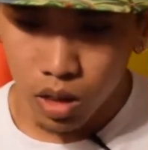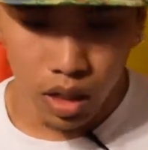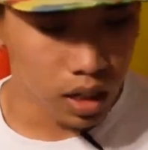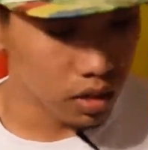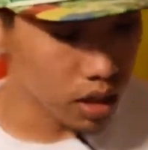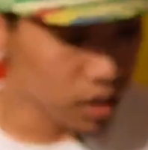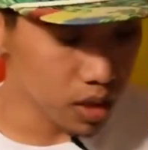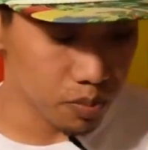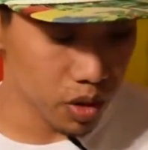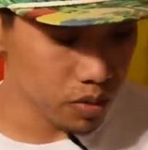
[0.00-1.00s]
and they
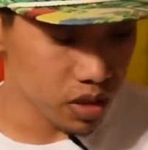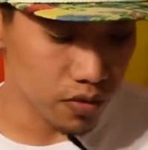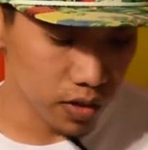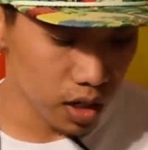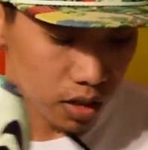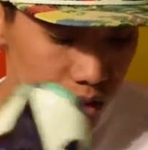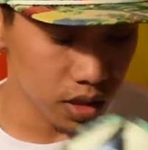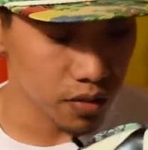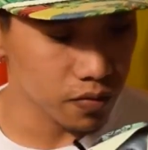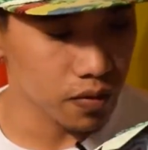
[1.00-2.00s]
look pretty much flawless
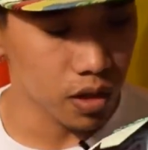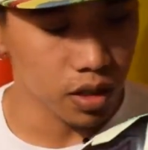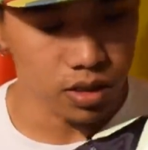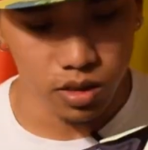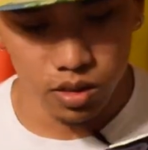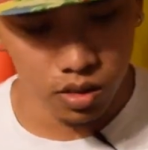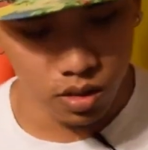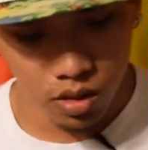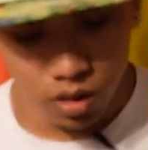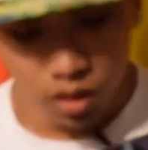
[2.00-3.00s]
as far as
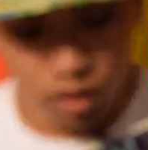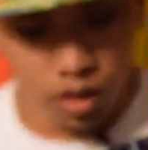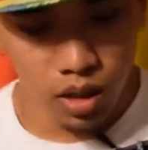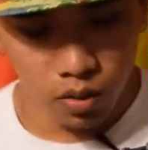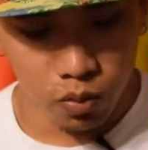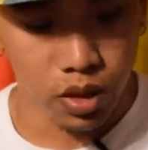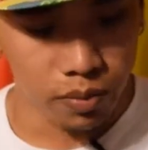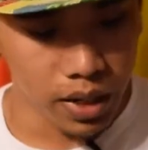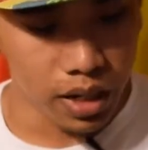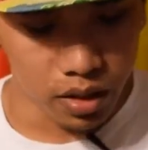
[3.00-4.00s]

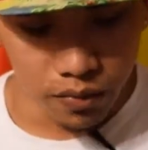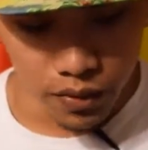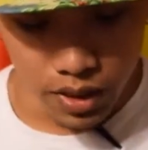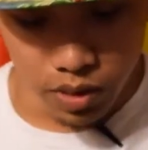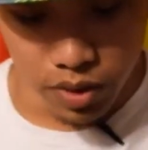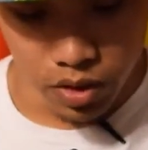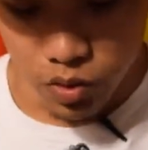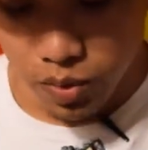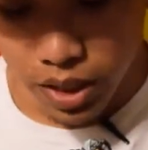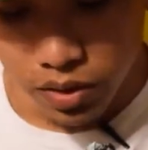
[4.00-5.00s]
really bad defects. I mean,
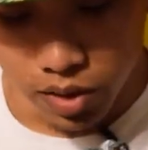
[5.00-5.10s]
there's minor